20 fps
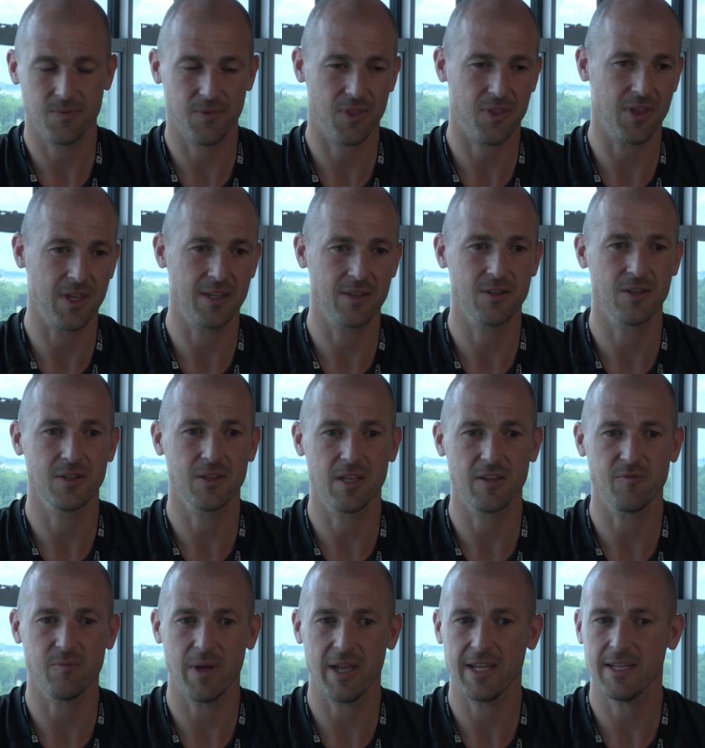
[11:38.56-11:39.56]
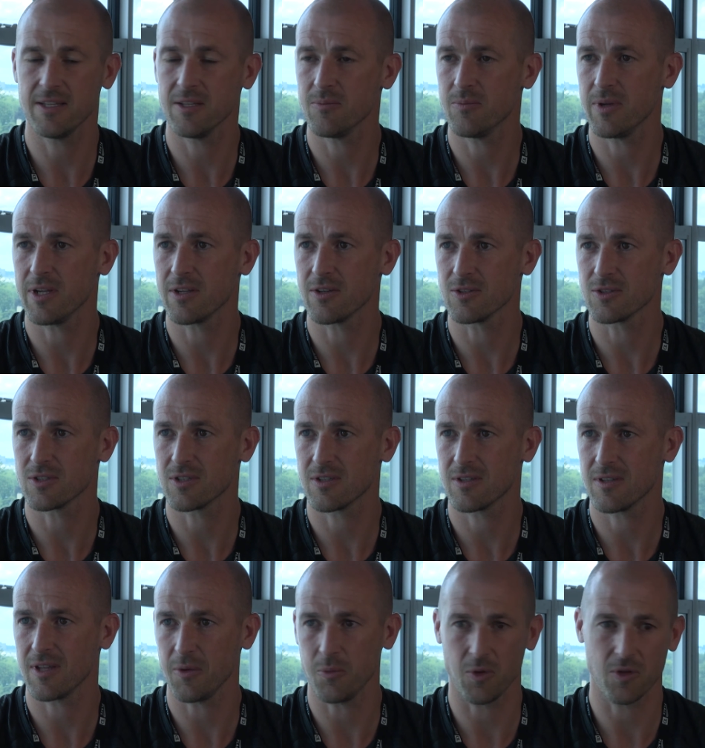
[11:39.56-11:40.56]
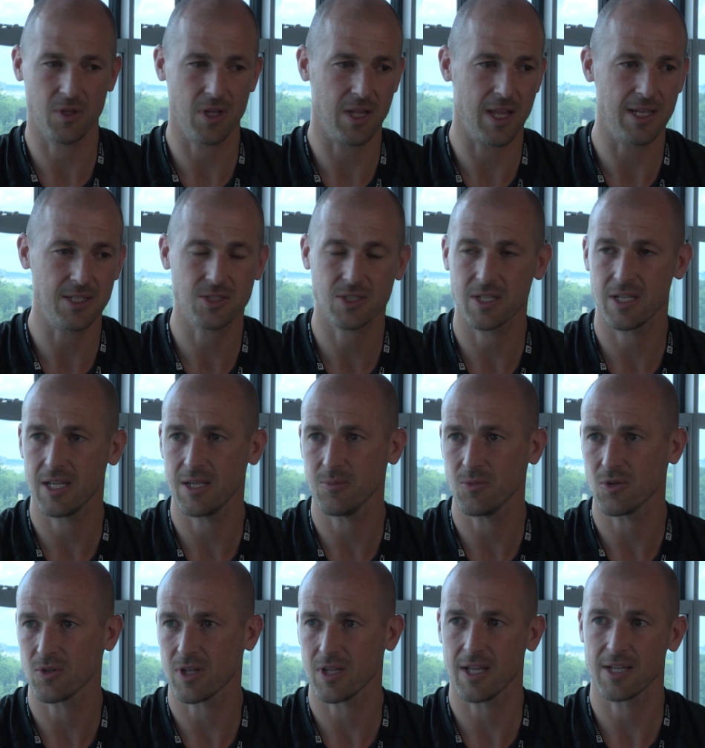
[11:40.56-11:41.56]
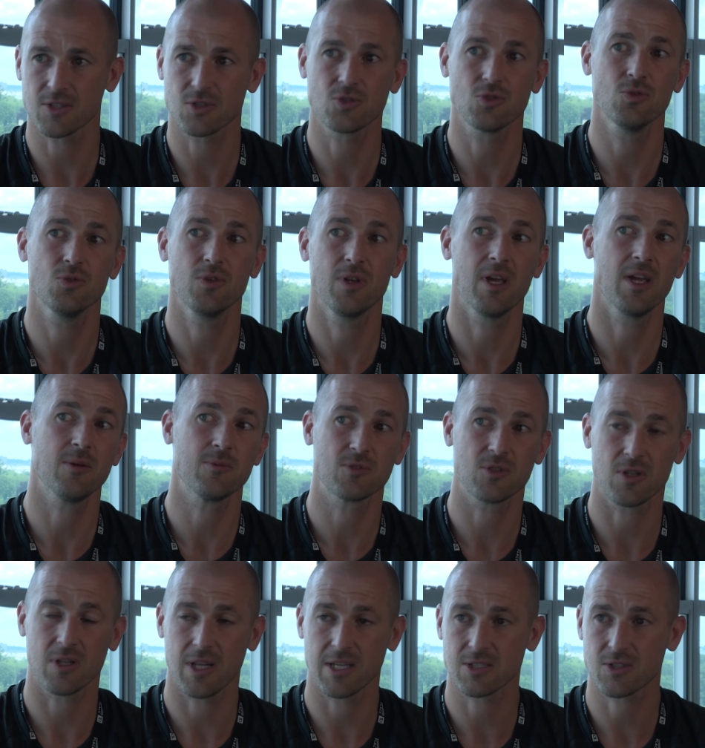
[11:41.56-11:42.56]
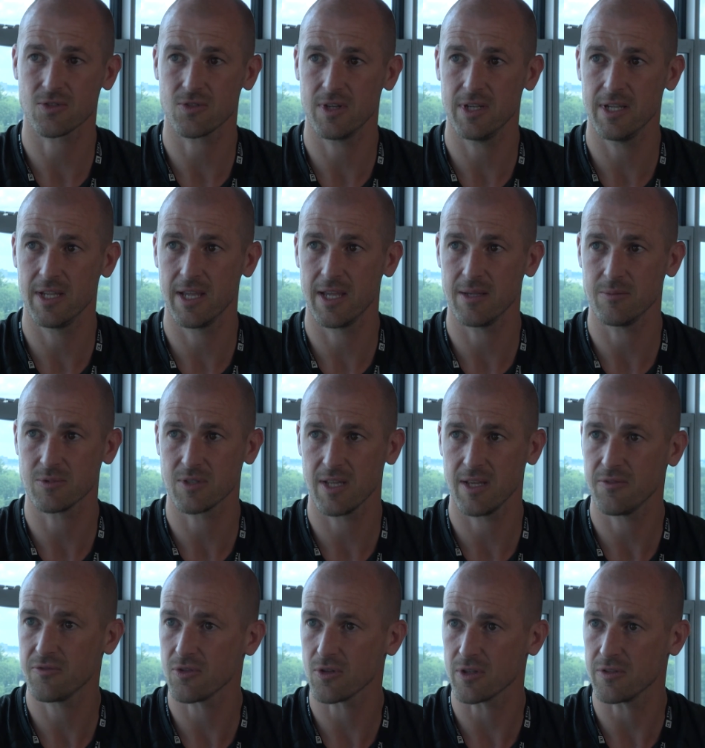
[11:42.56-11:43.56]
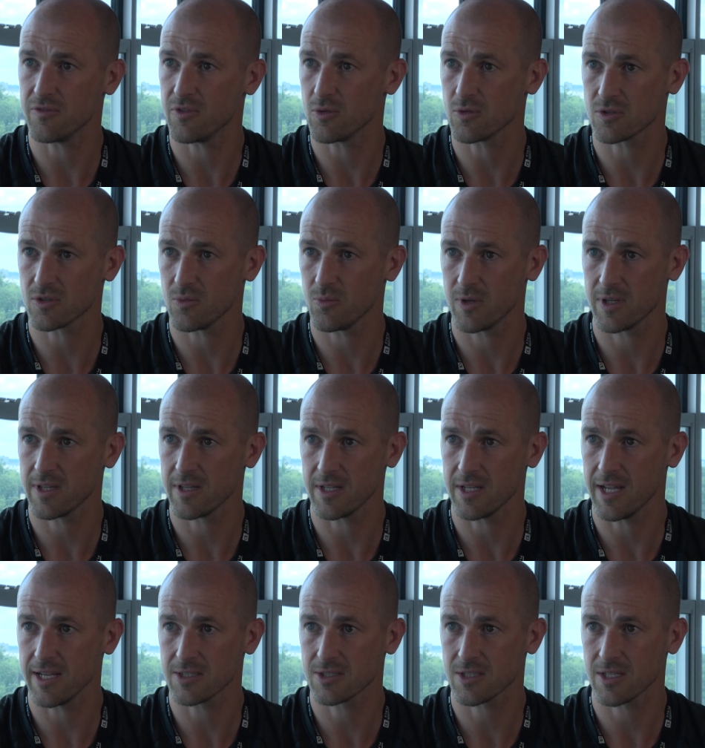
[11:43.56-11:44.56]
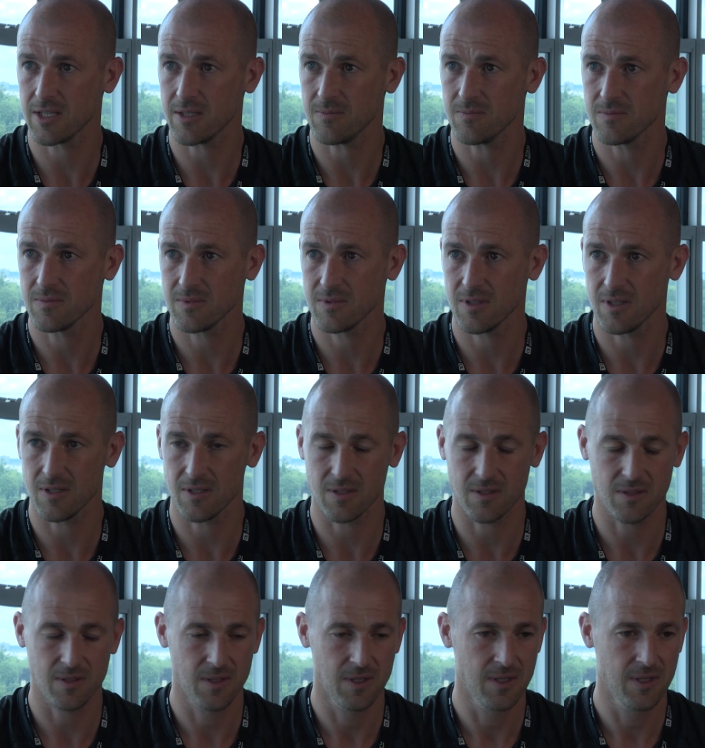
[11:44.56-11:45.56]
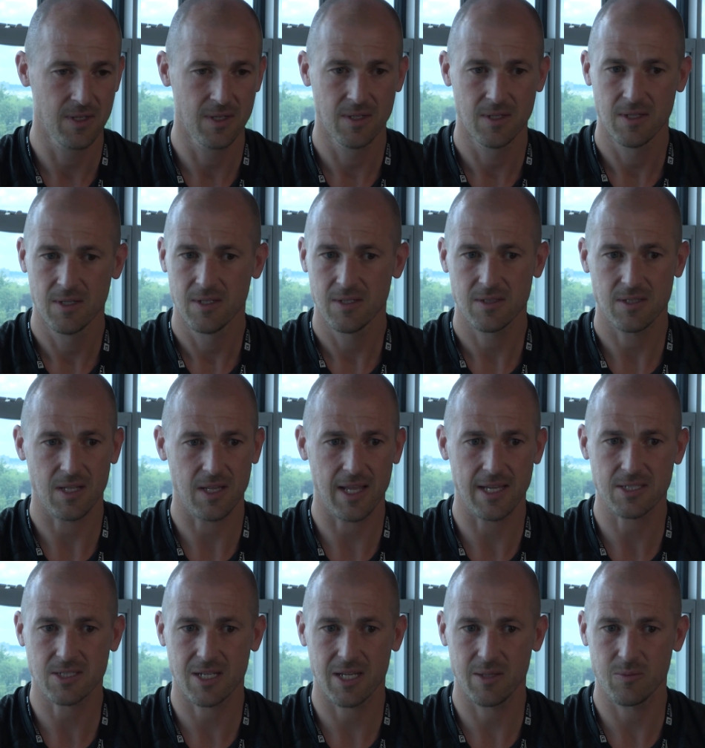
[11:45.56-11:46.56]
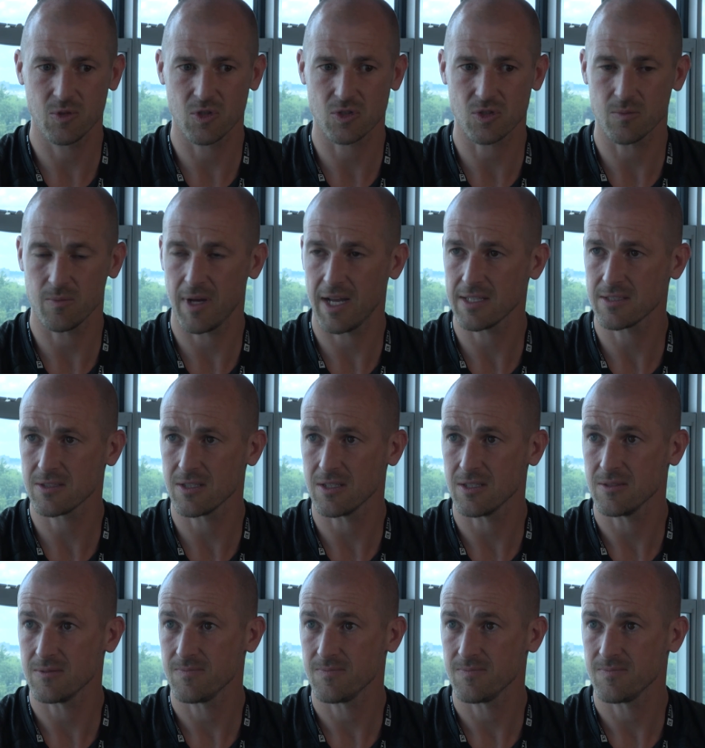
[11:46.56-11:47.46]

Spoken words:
think that they've made it because they won the last game or the last 2 games or the last 3 games. They're fully focused on winning the next game. The last game doesn't matter,